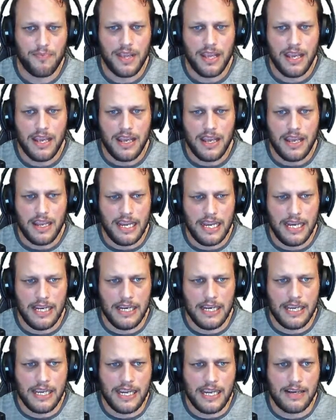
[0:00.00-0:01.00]
In
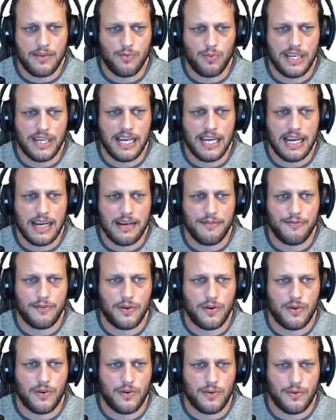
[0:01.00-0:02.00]
here, we have
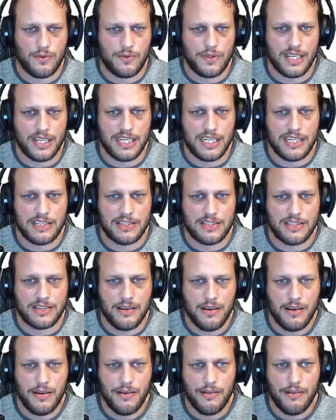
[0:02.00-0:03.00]
all these.
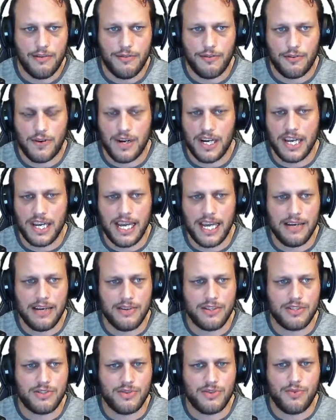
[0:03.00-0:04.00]
For right now, you
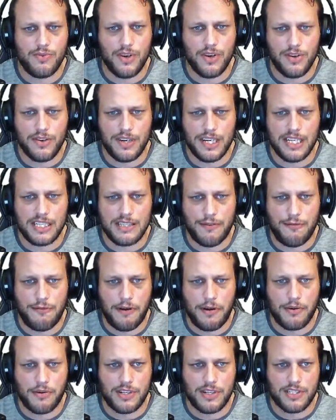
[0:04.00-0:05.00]
do not need to
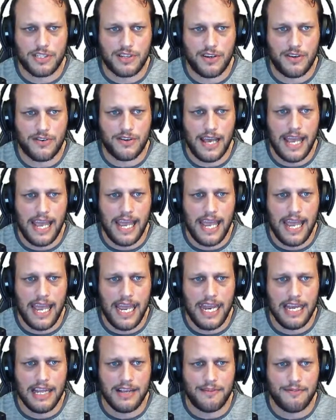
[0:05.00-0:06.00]
focus on any
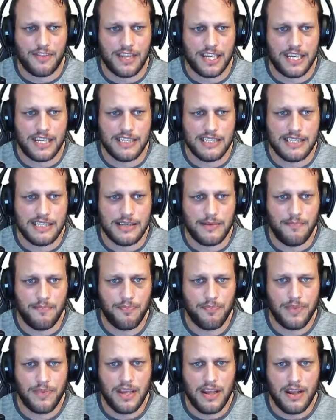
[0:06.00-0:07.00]
of these.
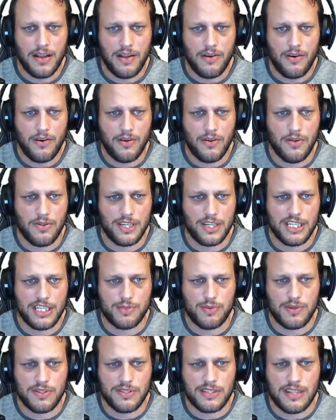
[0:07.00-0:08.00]
All these
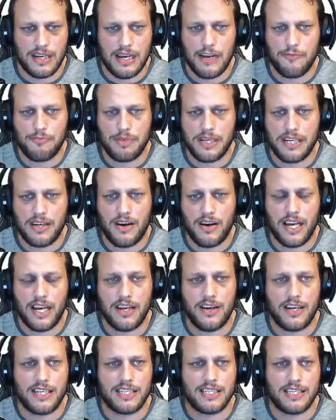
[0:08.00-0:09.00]
ones that have been
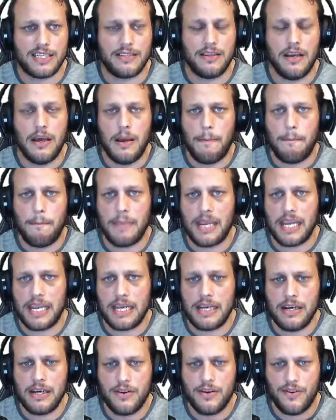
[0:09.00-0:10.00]
highlighted mean
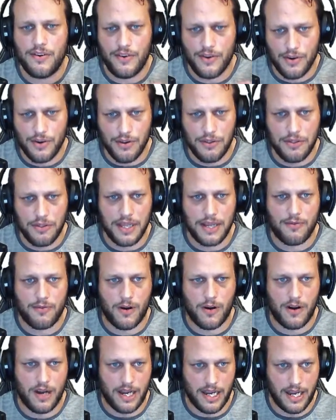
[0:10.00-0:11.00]
nothing
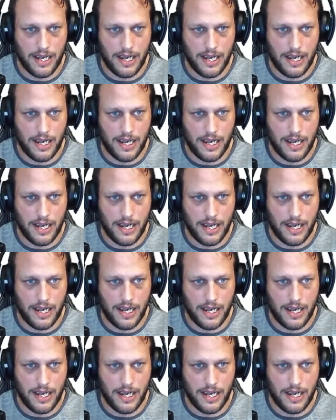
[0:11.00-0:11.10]
right now.